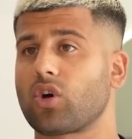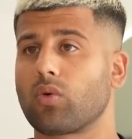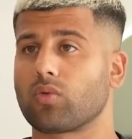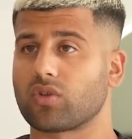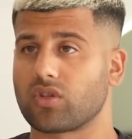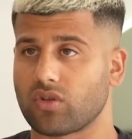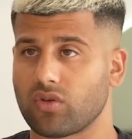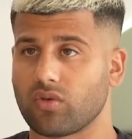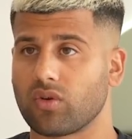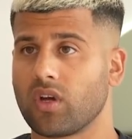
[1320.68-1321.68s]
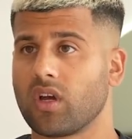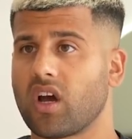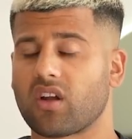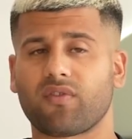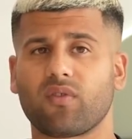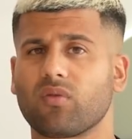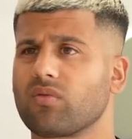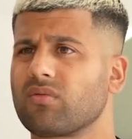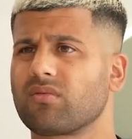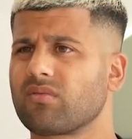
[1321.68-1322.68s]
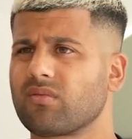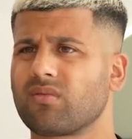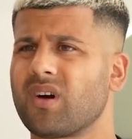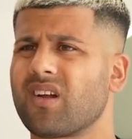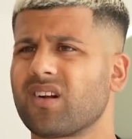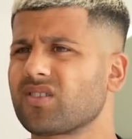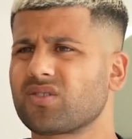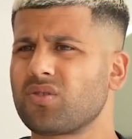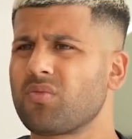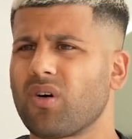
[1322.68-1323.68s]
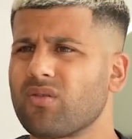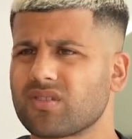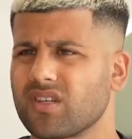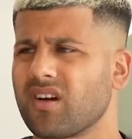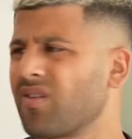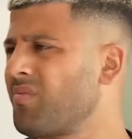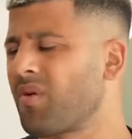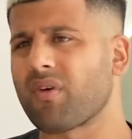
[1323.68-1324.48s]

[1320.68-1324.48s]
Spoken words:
told what to do. And I thought, why don't I just do my own thing? I got my